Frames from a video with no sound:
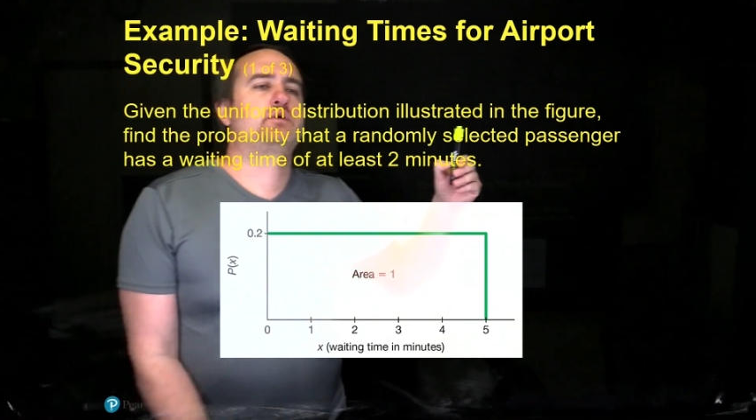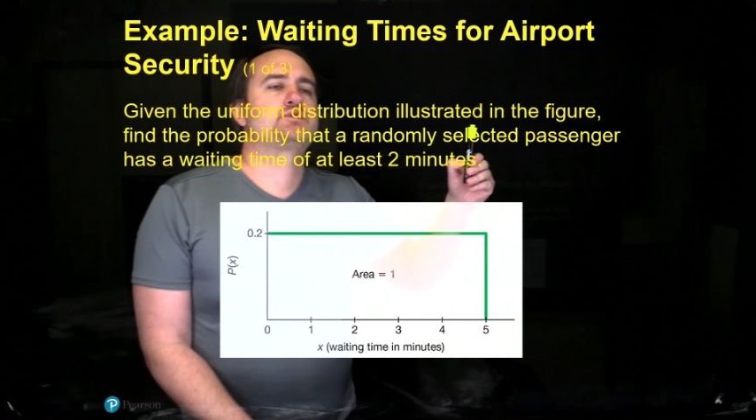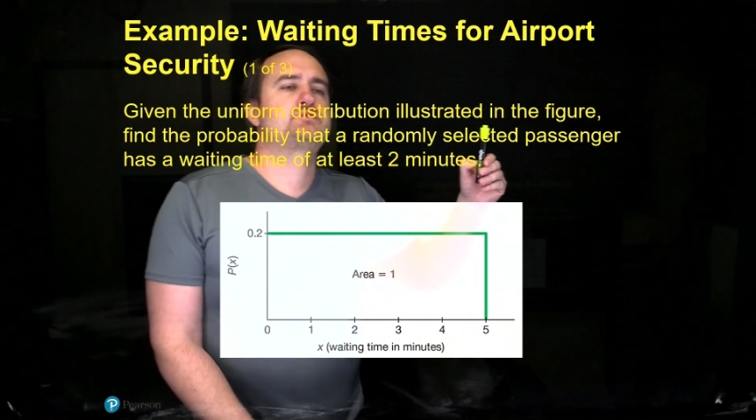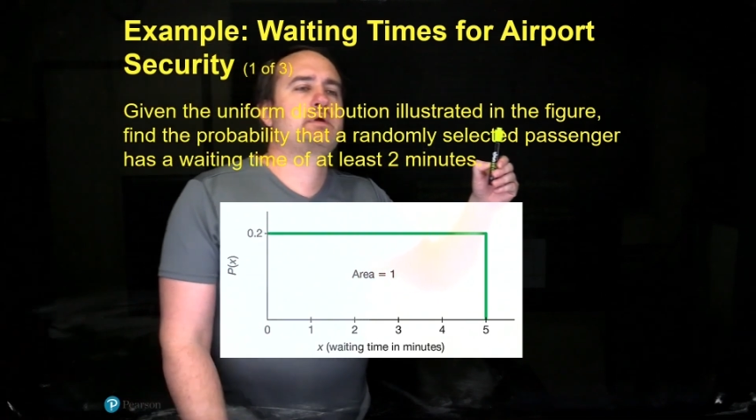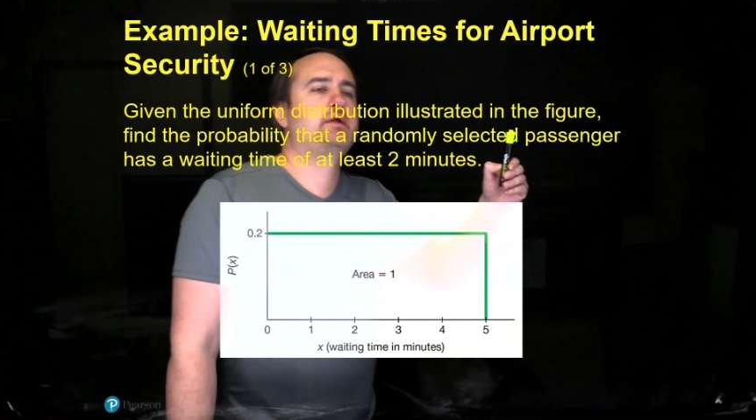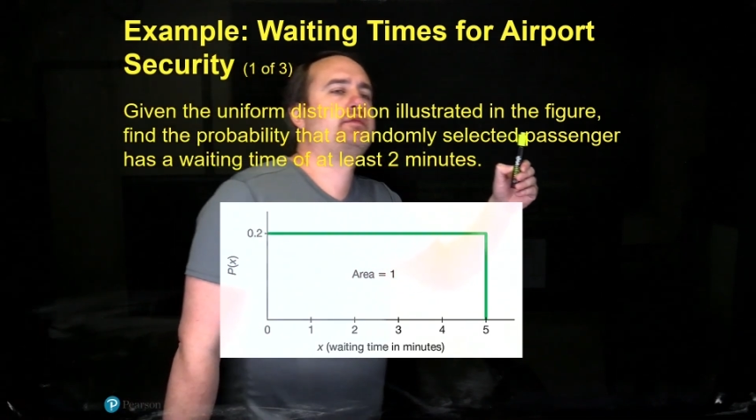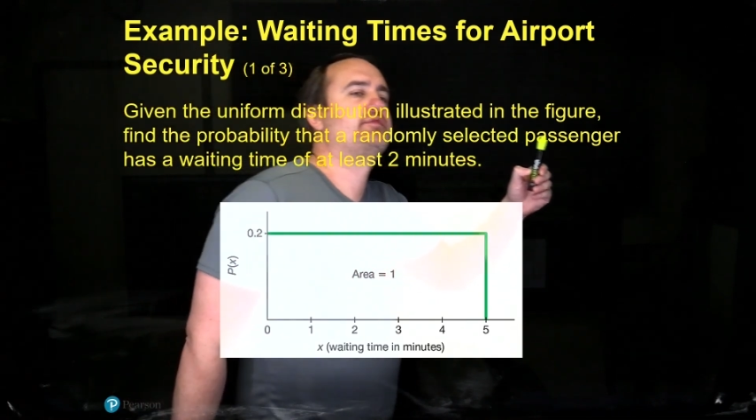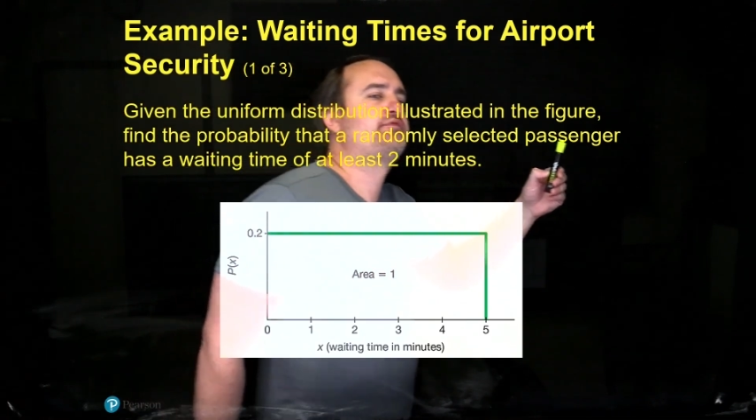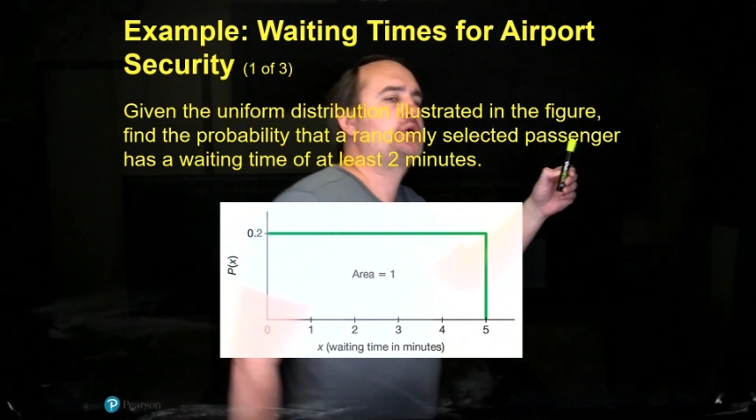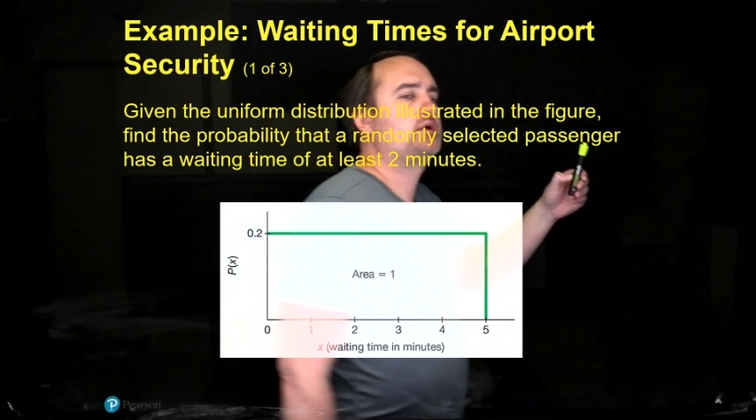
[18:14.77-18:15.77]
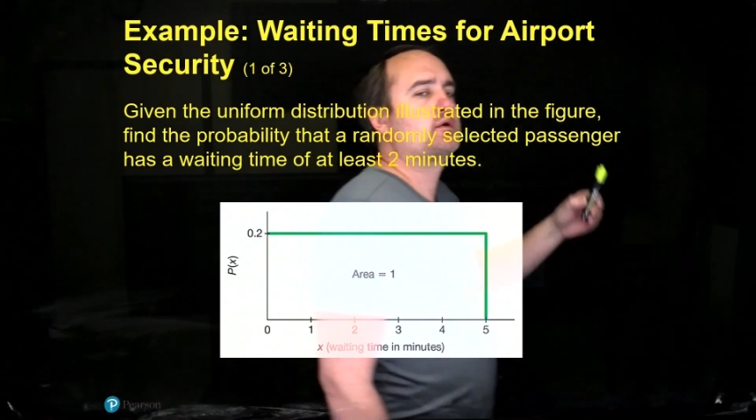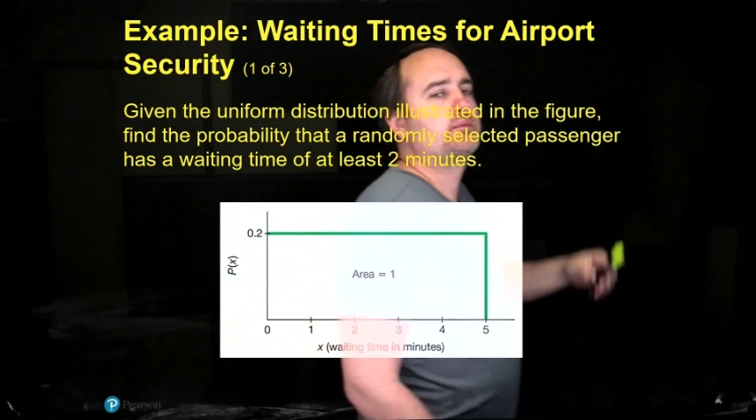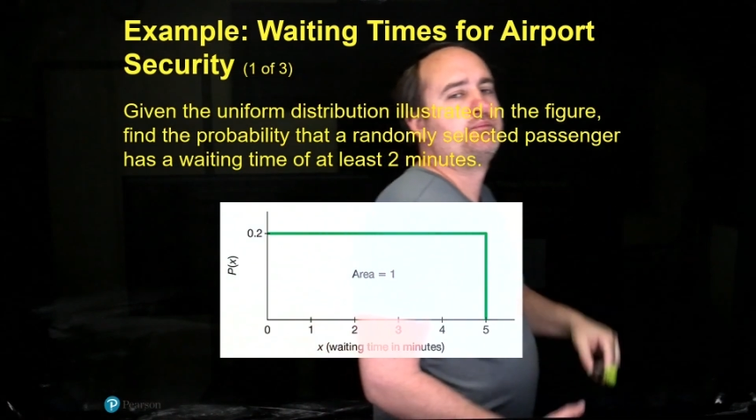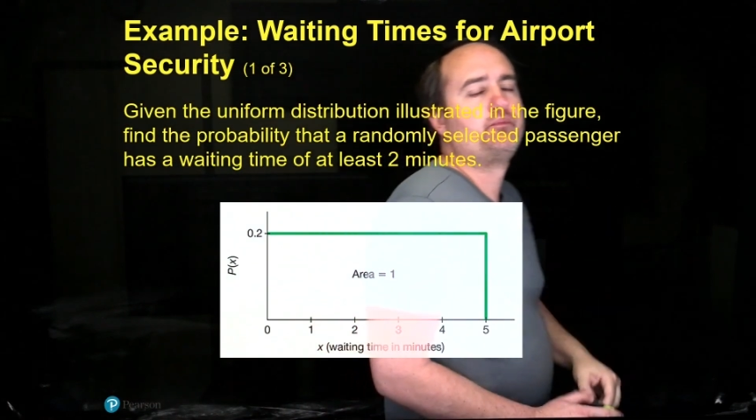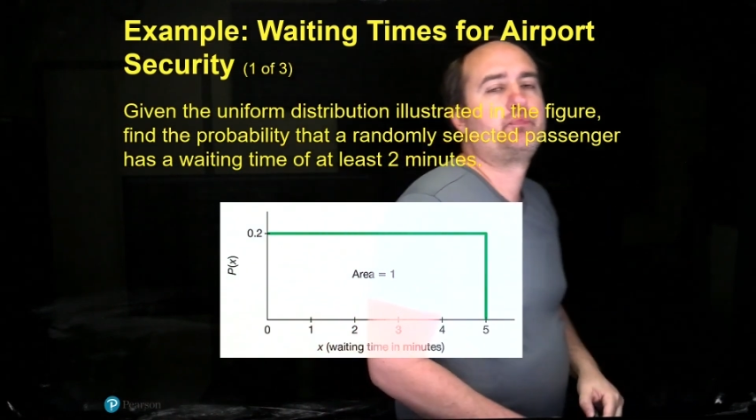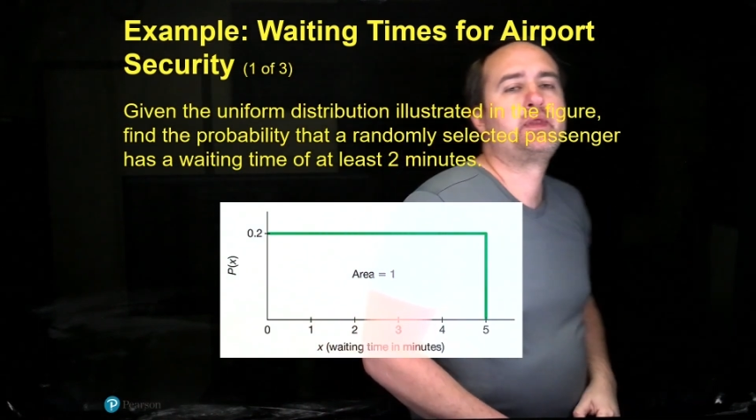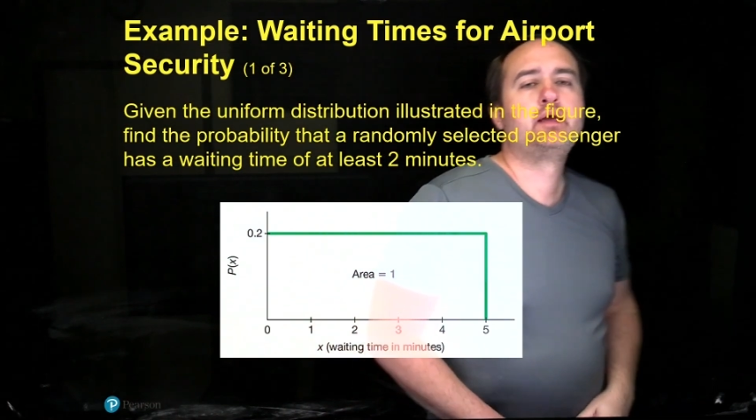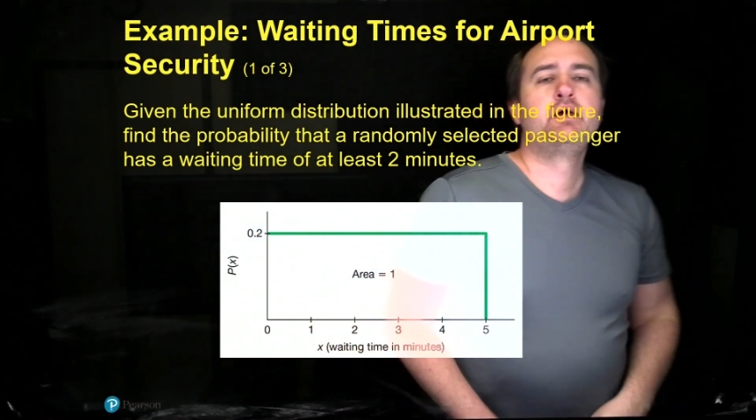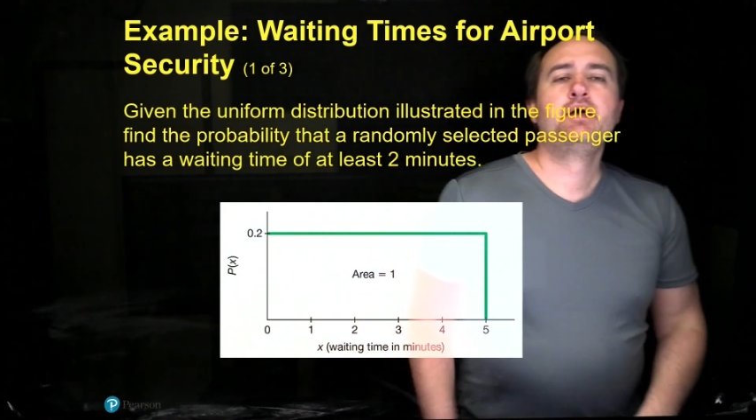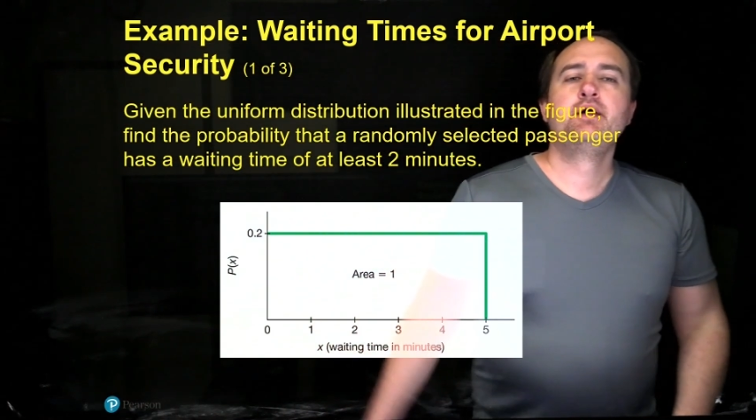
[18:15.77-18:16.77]
illustrated in the figure,
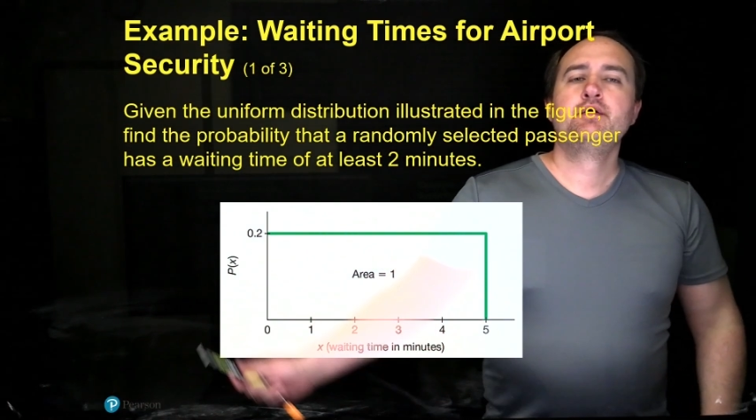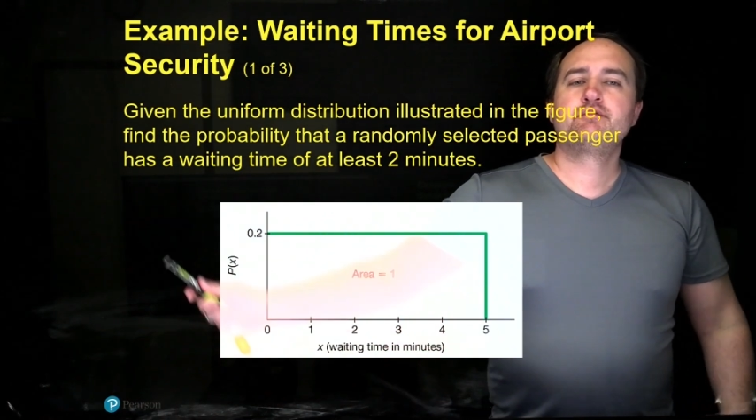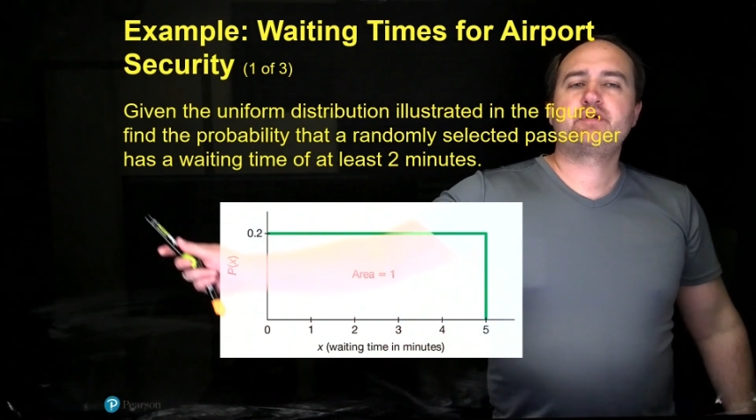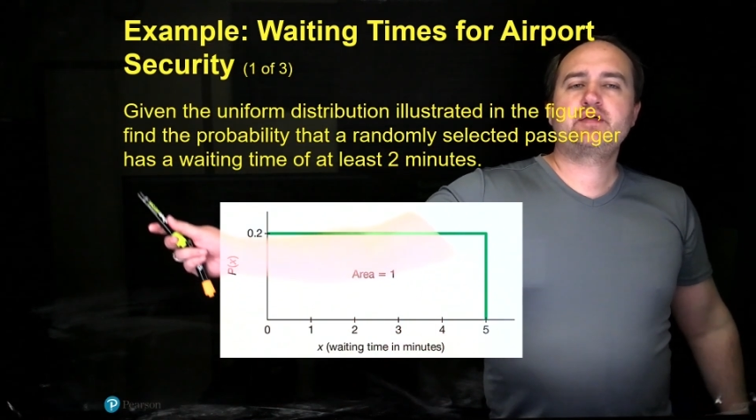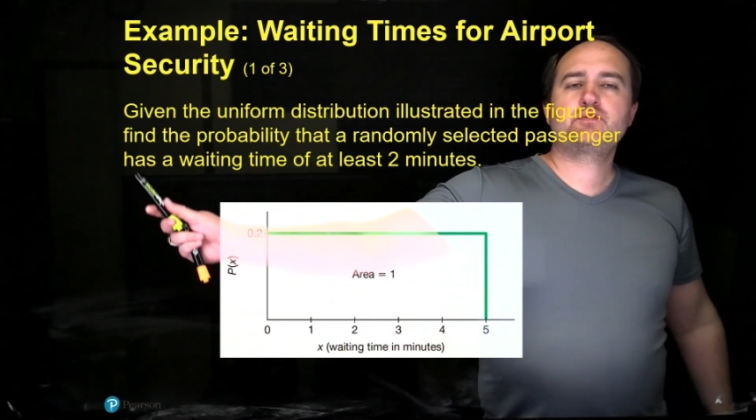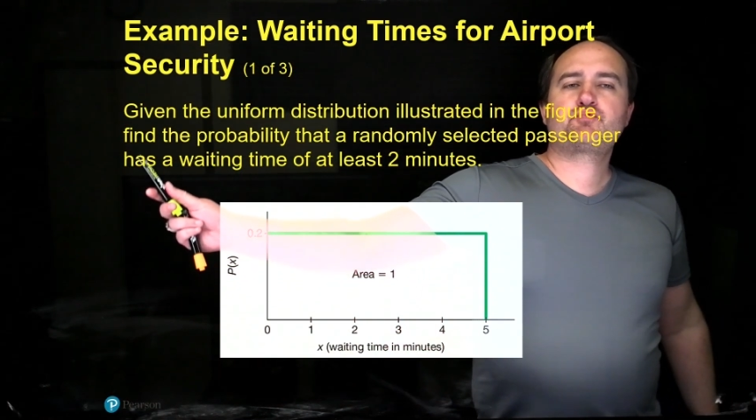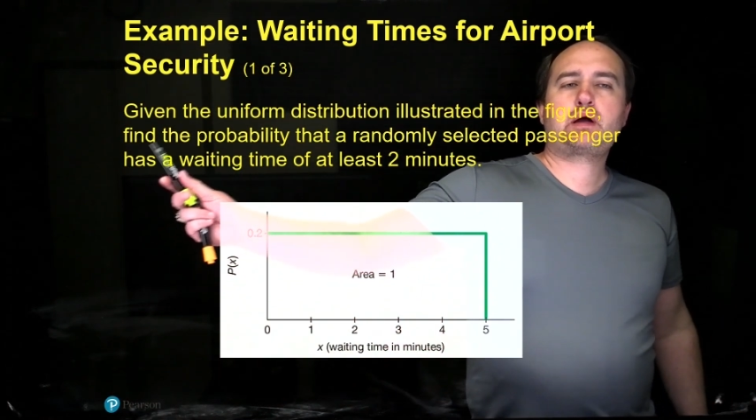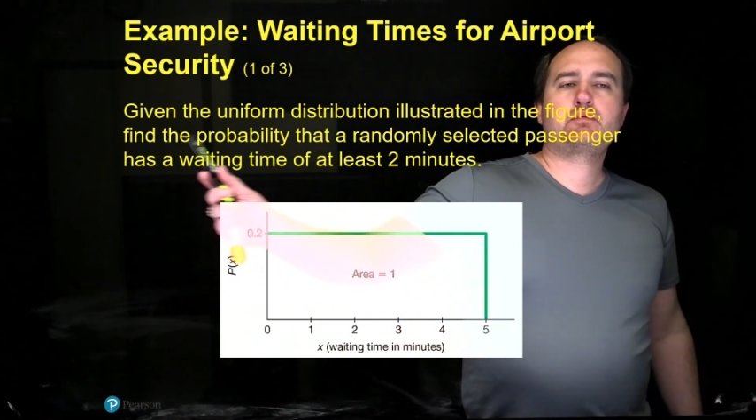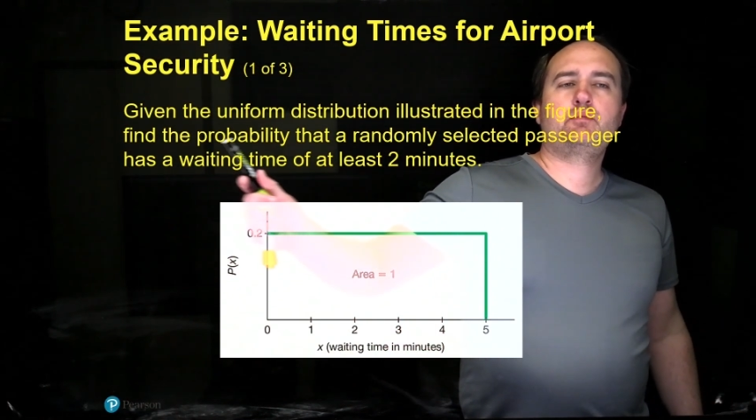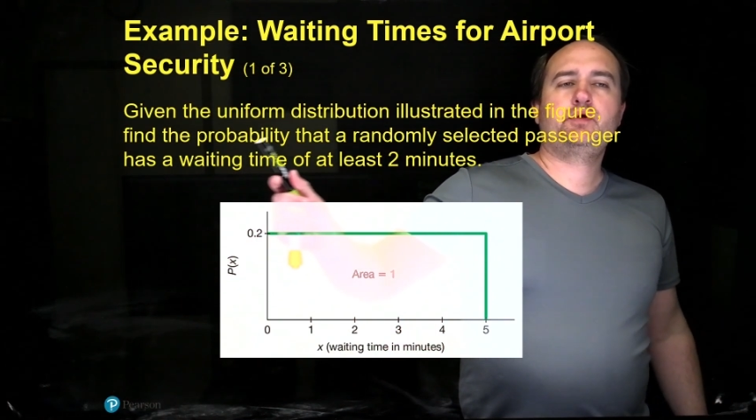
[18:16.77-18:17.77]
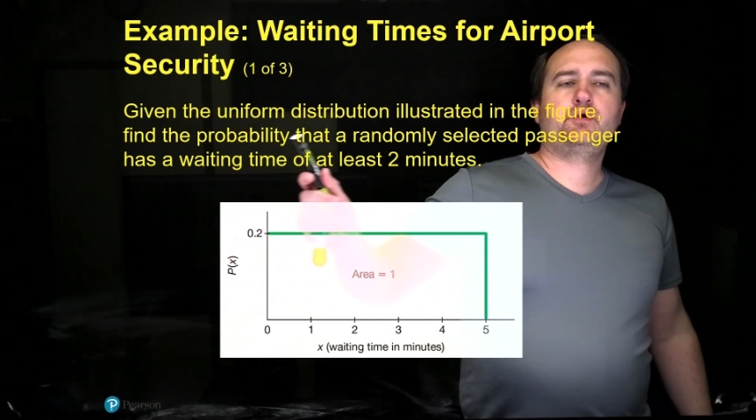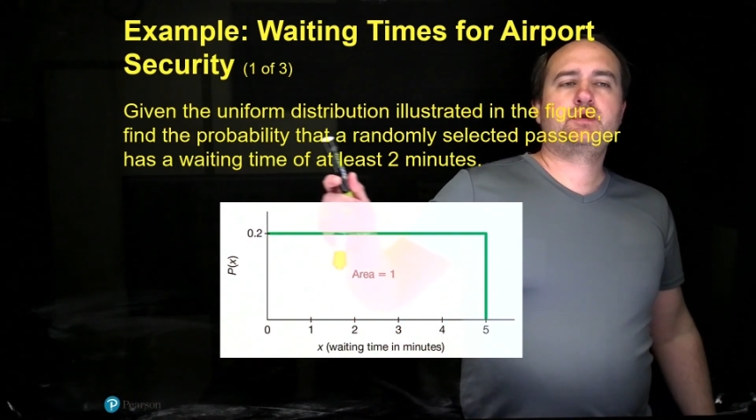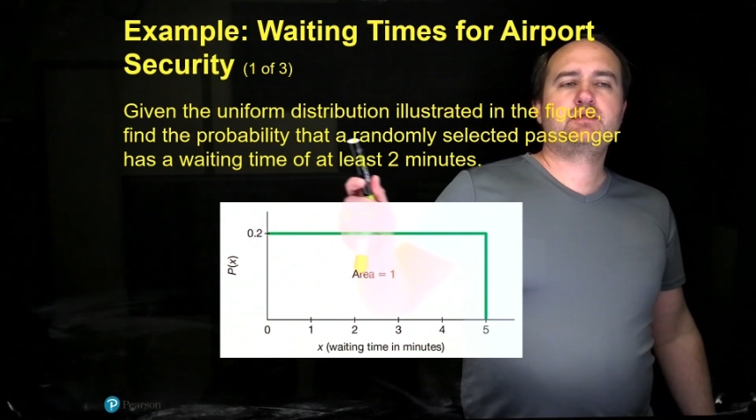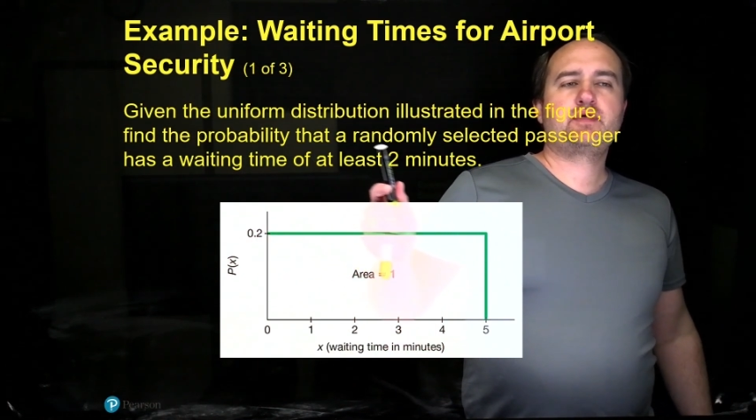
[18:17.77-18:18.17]
find the probability